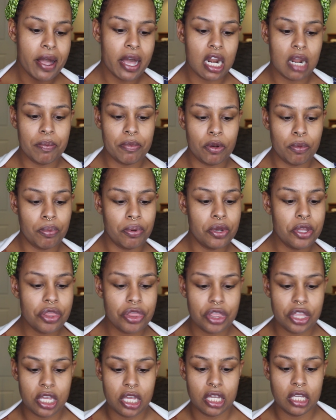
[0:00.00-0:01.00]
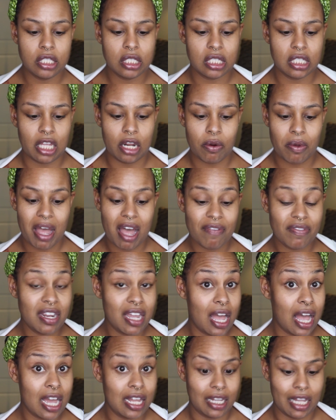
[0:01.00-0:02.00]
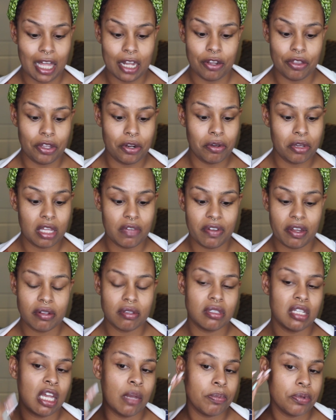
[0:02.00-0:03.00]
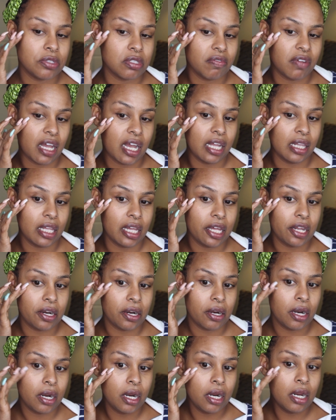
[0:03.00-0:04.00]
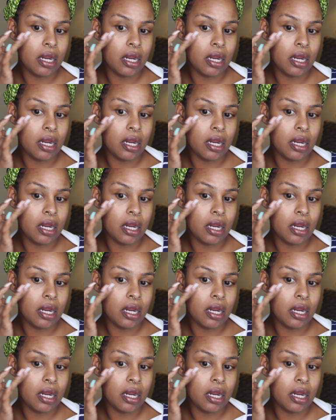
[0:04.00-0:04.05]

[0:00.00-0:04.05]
and I'm gonna put this, because I don't have any highlighter. They don't give out samples of highlighter.